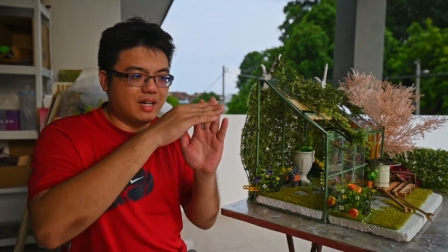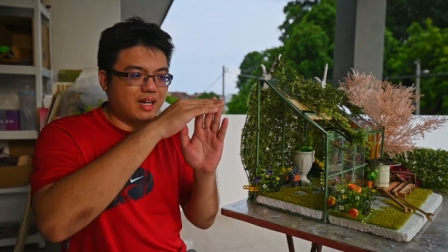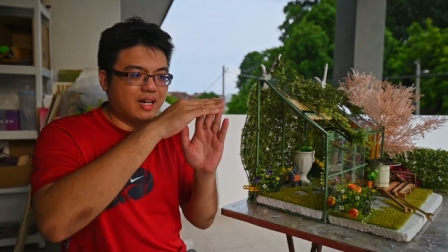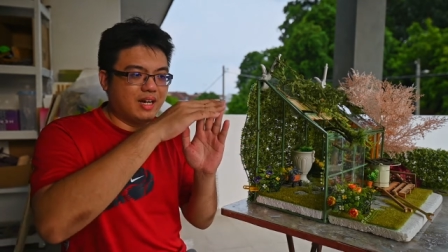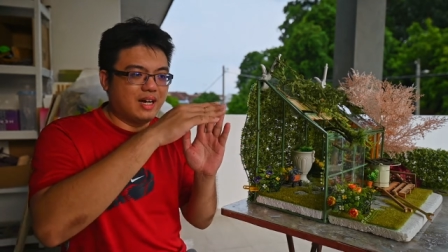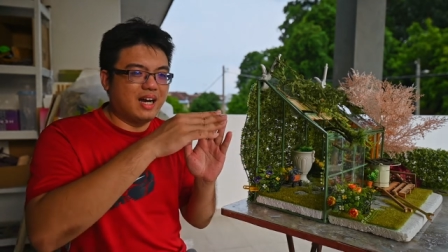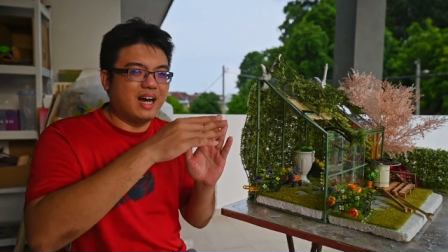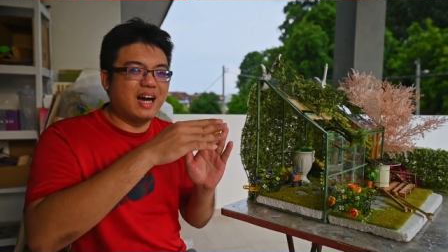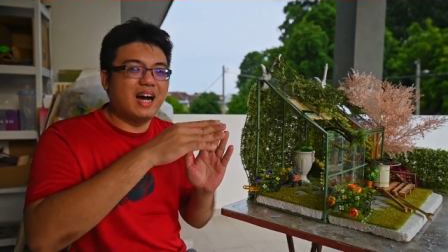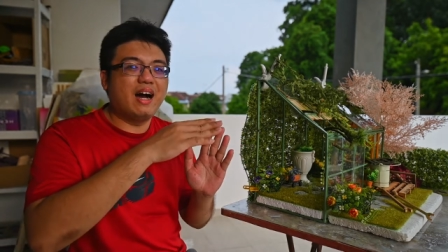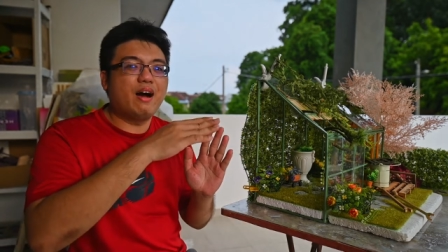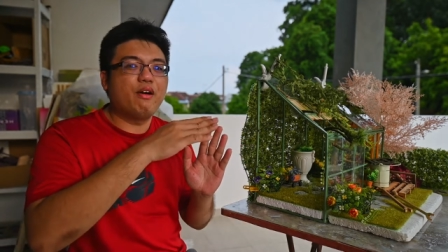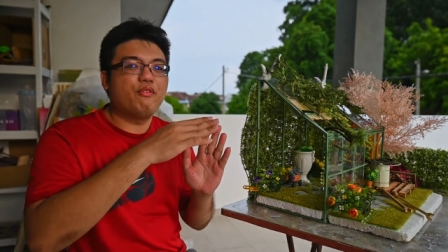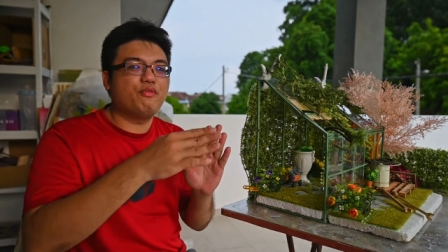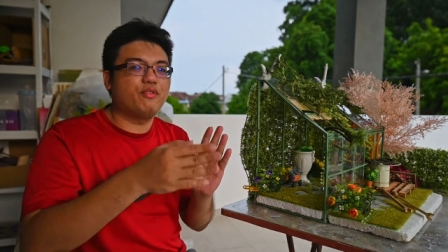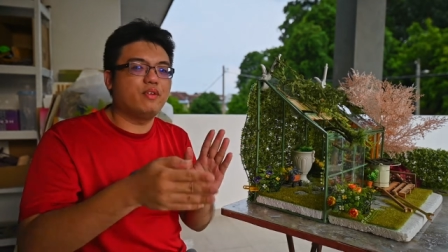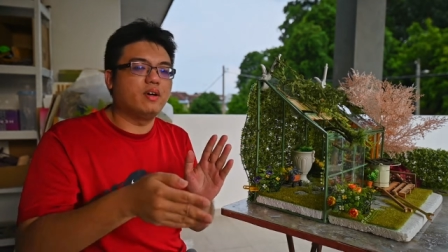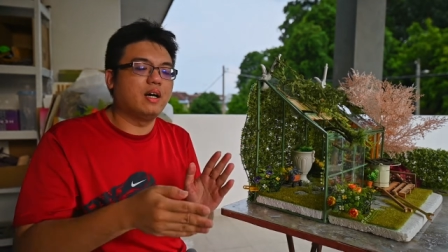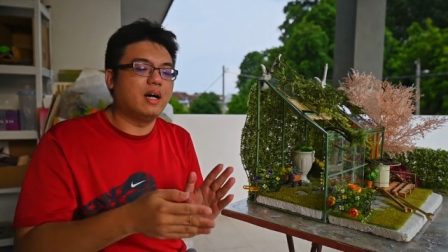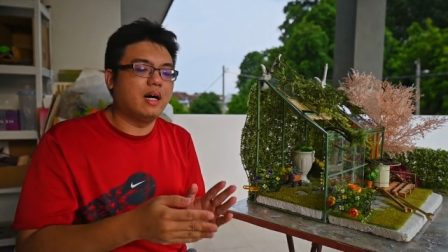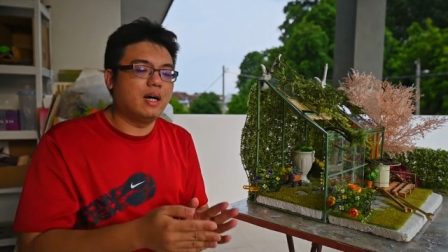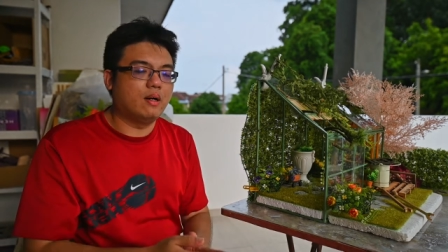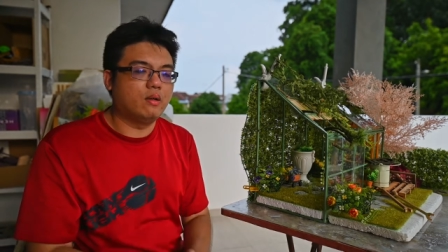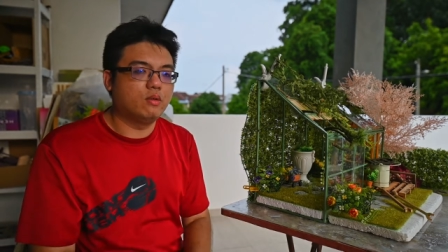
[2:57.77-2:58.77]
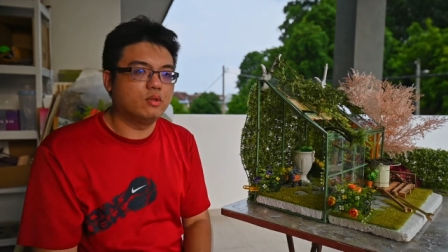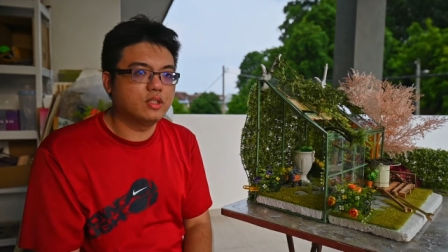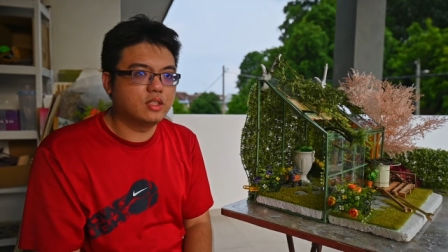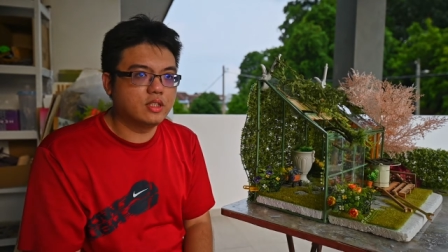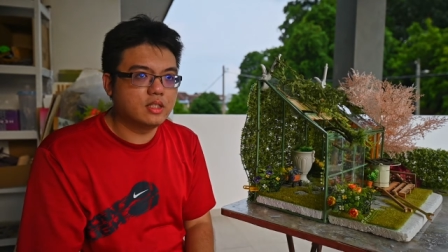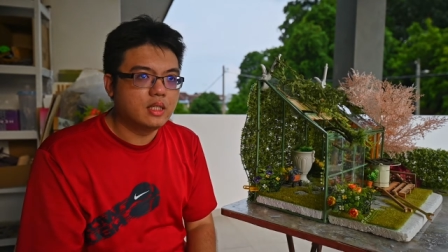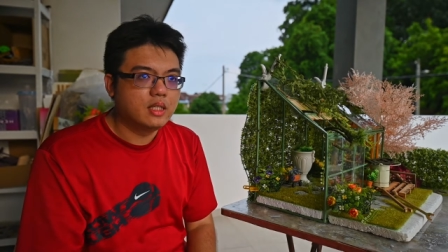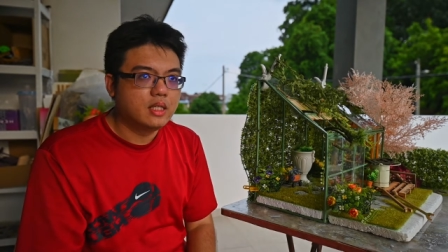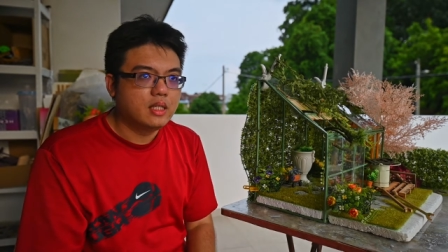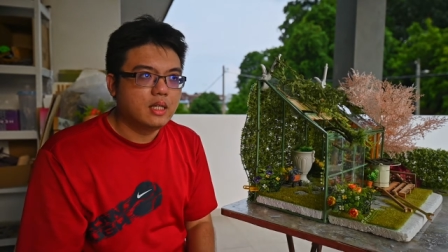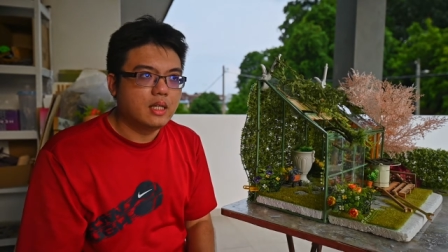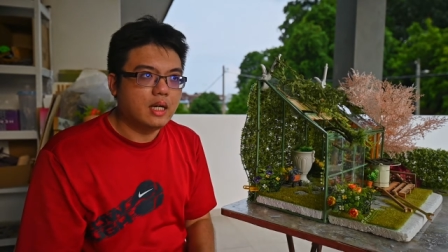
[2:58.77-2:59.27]
half a house,
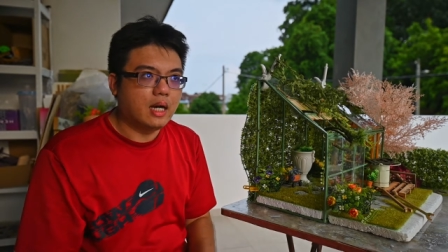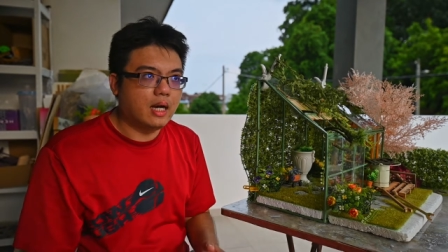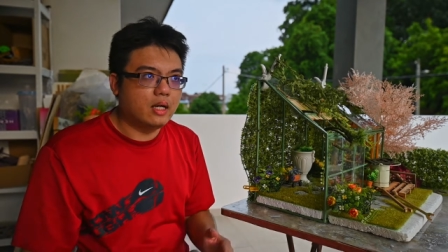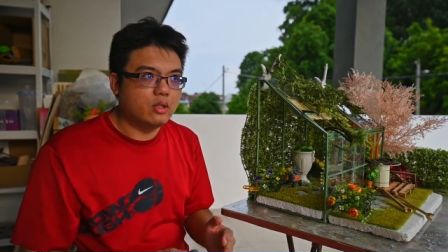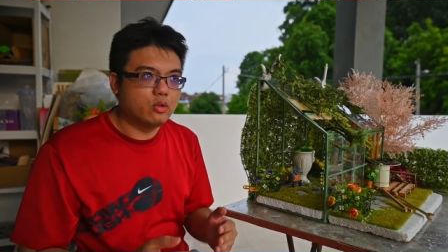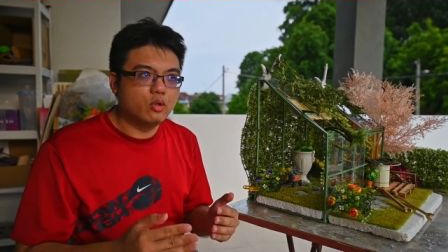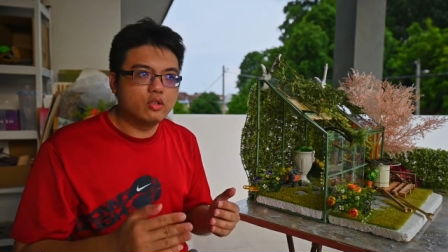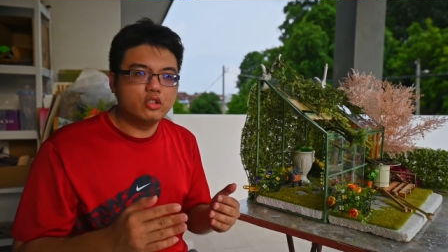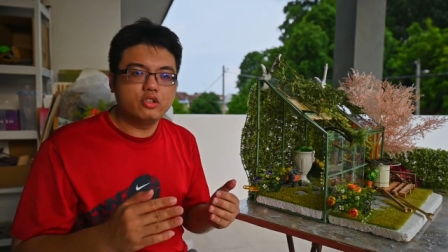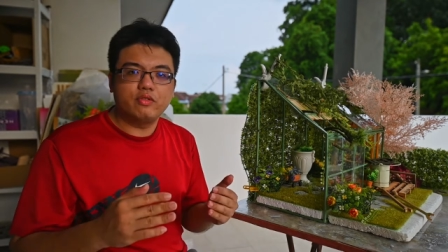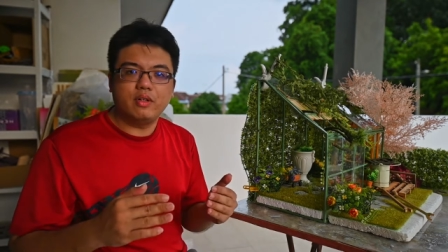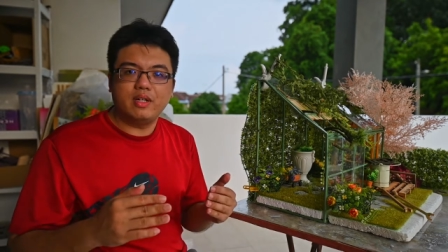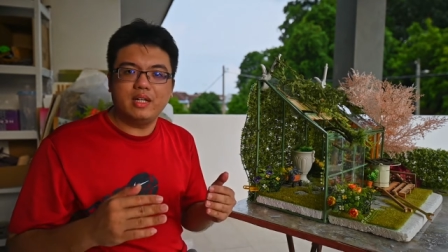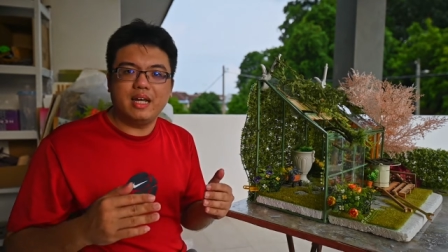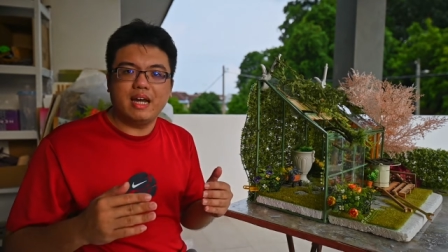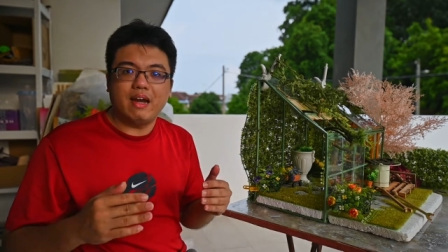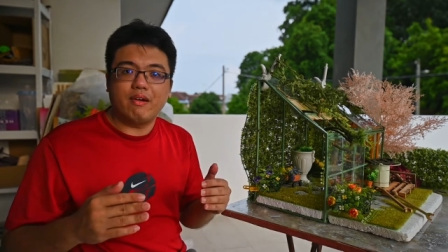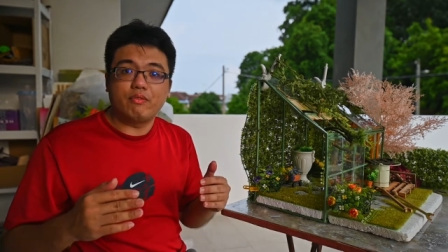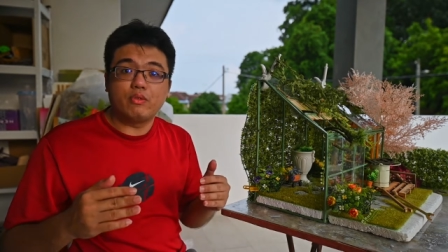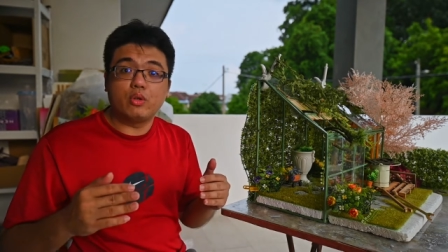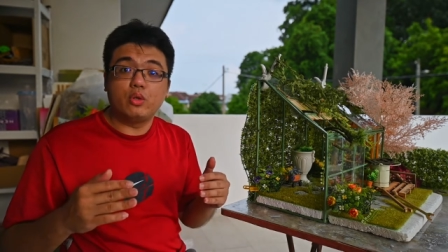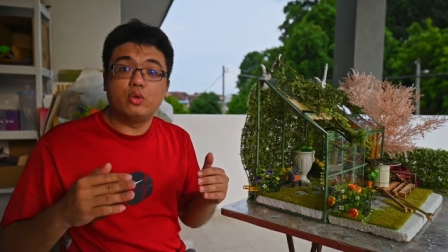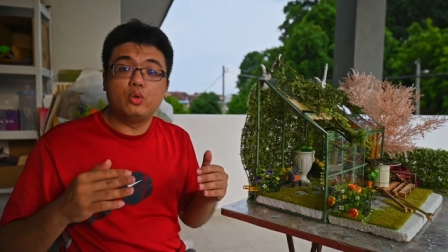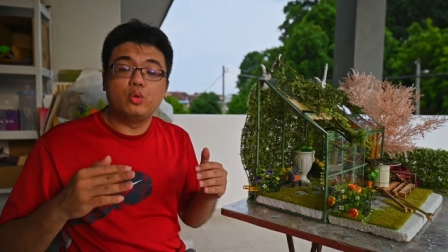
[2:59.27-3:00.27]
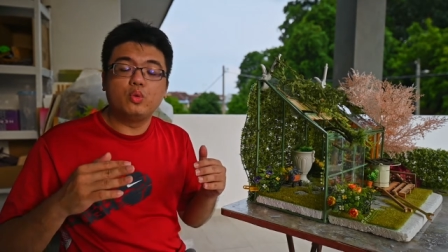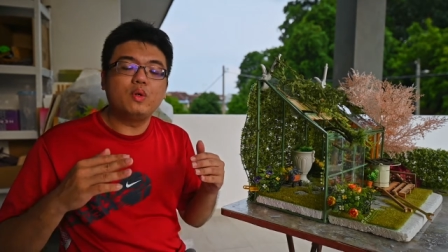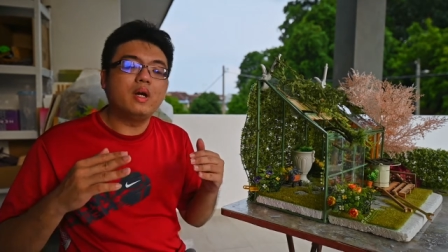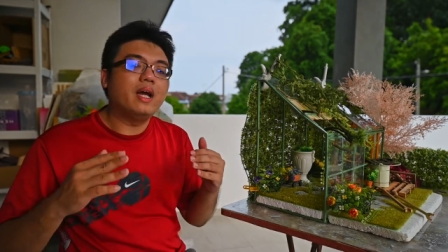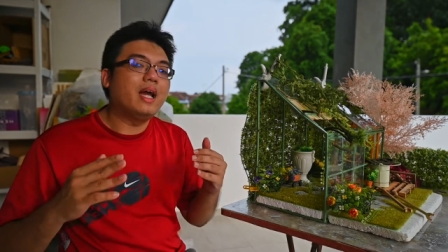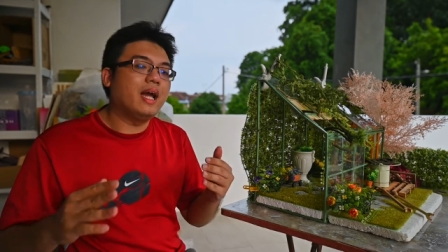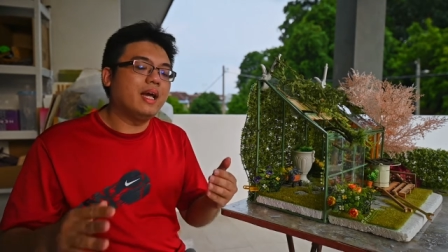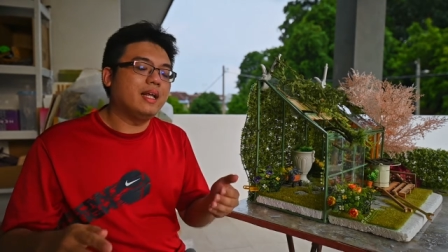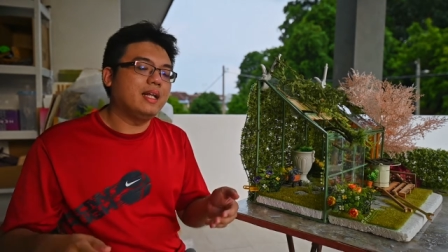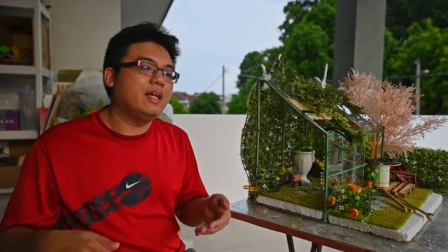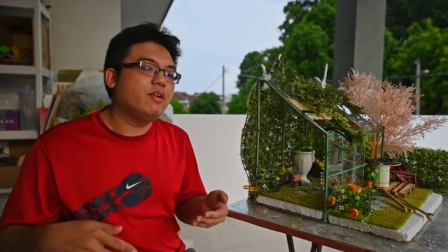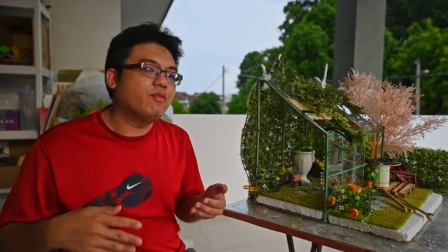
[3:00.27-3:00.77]
I don't really have to do
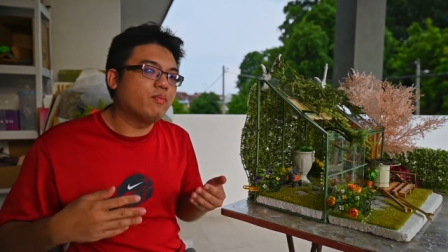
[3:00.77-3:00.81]
any